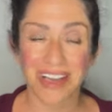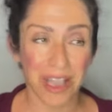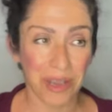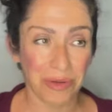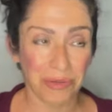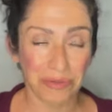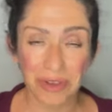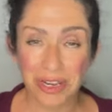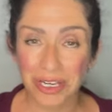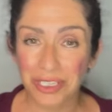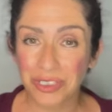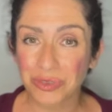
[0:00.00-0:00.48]
I
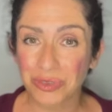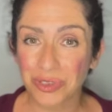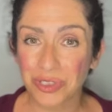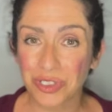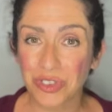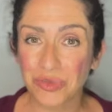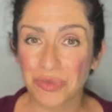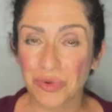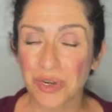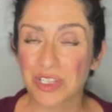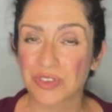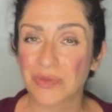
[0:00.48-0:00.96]
am ready to
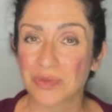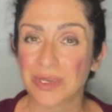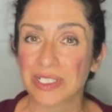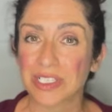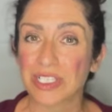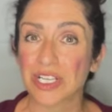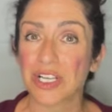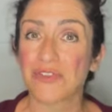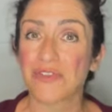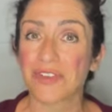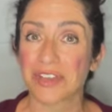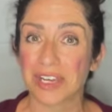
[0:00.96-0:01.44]
express
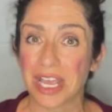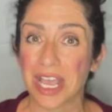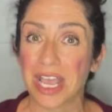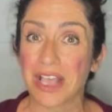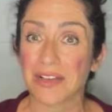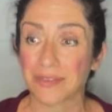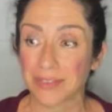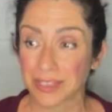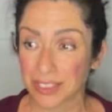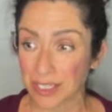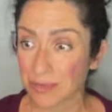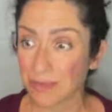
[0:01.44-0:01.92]
myself, and I
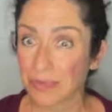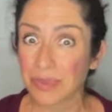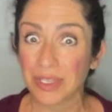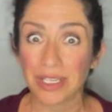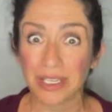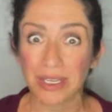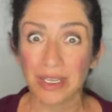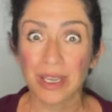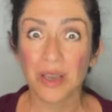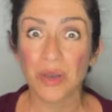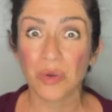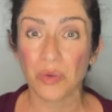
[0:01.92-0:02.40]
have
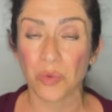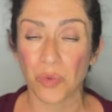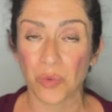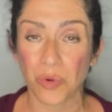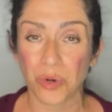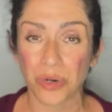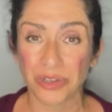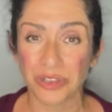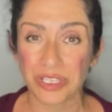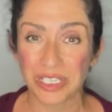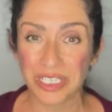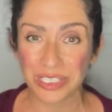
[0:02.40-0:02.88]
something
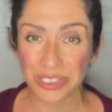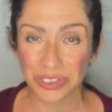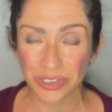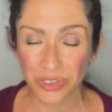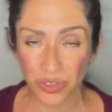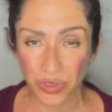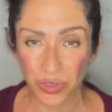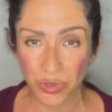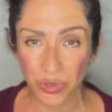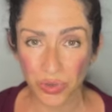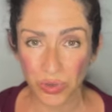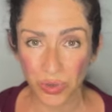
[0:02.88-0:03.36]
worthy
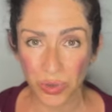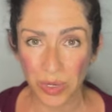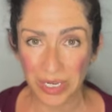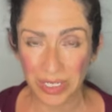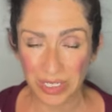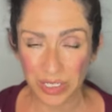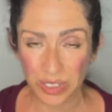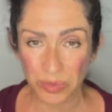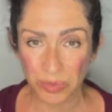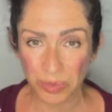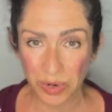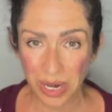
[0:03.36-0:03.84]
to
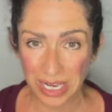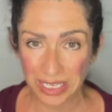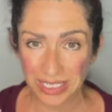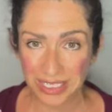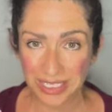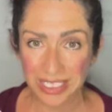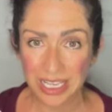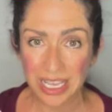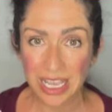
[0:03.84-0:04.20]
express.